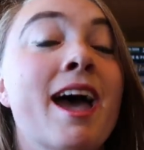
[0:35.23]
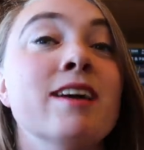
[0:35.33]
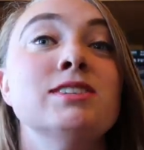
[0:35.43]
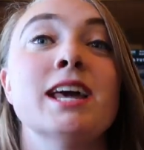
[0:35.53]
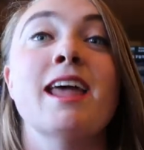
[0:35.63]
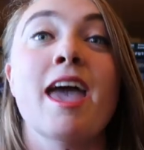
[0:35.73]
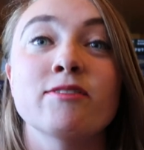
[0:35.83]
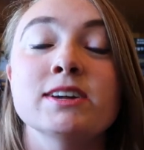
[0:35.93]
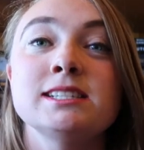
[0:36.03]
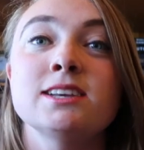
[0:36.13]
I have done
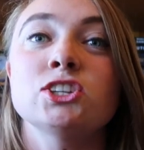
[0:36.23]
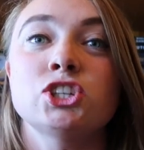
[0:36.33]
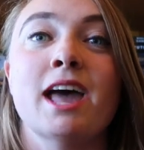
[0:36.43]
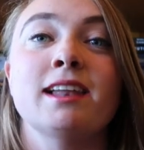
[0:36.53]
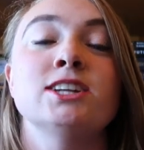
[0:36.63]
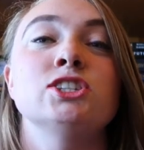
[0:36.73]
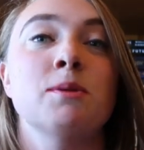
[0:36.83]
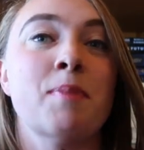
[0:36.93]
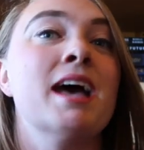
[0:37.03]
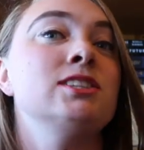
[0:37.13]
every single challenge
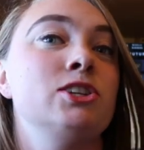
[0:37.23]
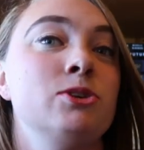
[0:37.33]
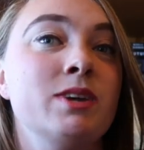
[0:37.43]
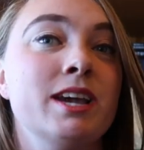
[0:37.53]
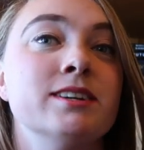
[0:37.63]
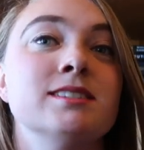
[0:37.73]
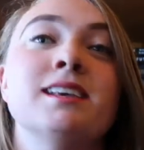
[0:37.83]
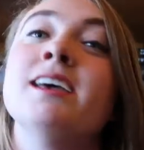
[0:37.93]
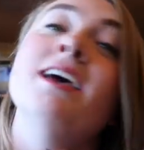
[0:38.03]
the past 2 years.